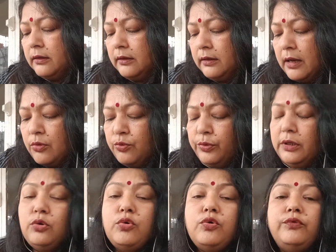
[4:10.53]
Now we
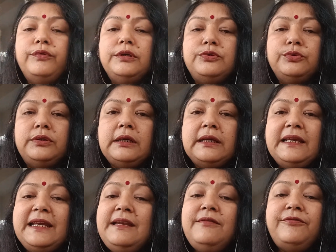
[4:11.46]
go over to the
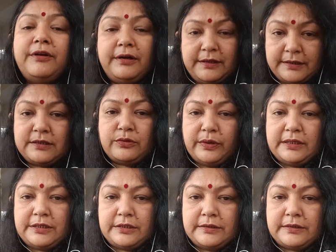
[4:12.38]
inference
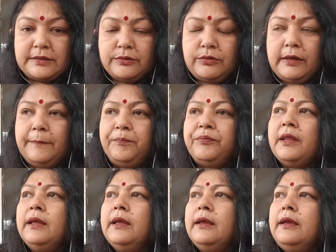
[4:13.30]
questions. Okay,
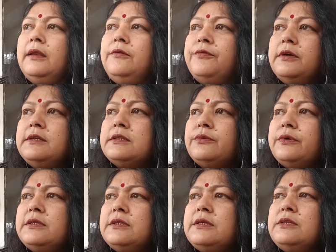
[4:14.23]
inference
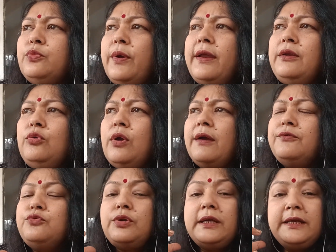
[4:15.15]
questions where you
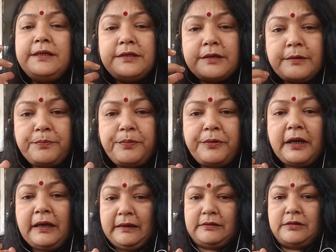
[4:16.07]
have to
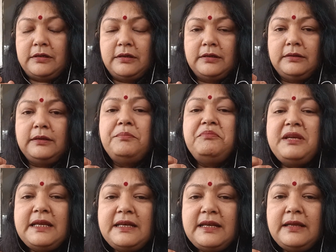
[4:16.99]
interpret the
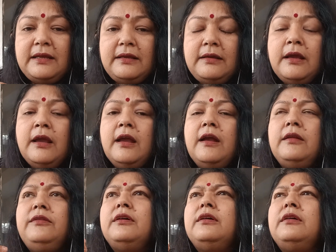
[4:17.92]
meaning,
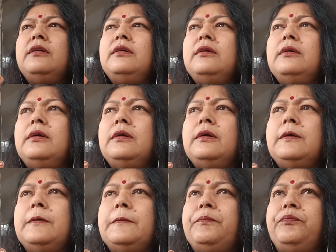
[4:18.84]

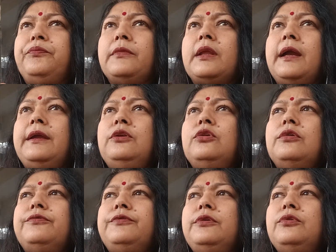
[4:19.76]
the kind of